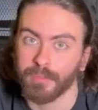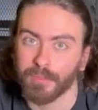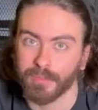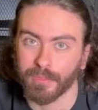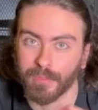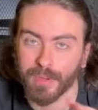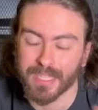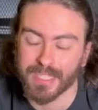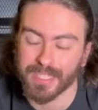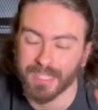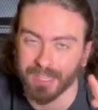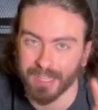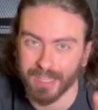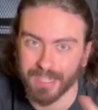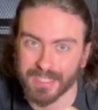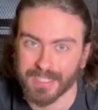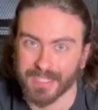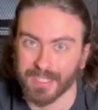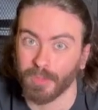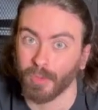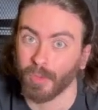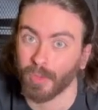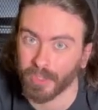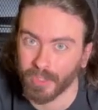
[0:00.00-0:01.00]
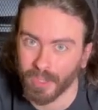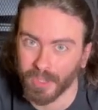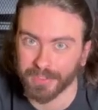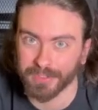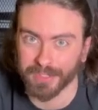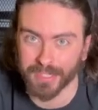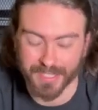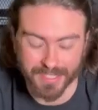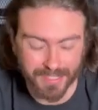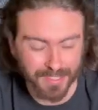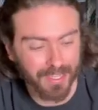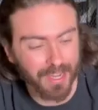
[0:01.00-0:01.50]
annexing, or
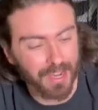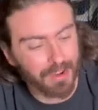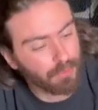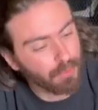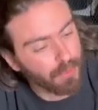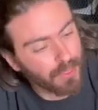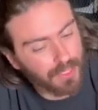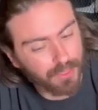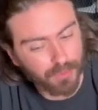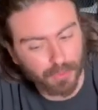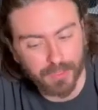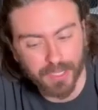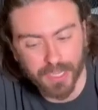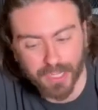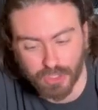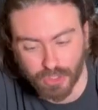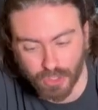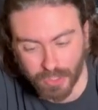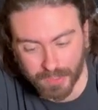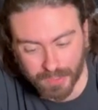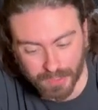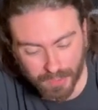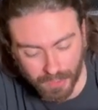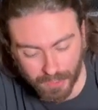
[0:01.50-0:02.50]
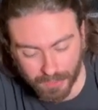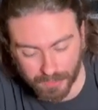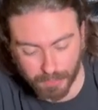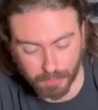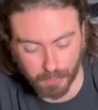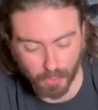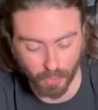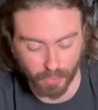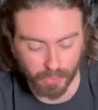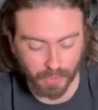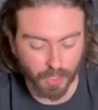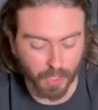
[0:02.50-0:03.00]
colonizing every other nation on the
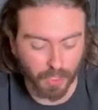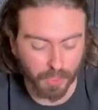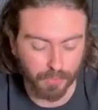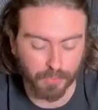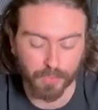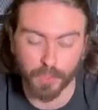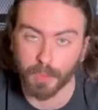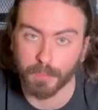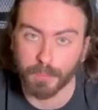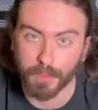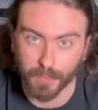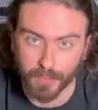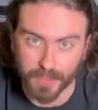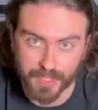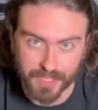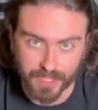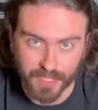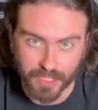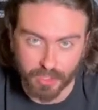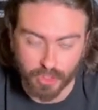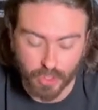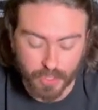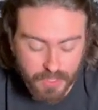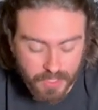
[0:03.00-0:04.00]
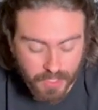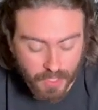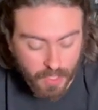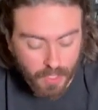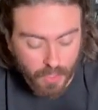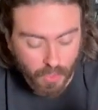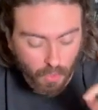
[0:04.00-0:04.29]
board, all of your opponent's nations,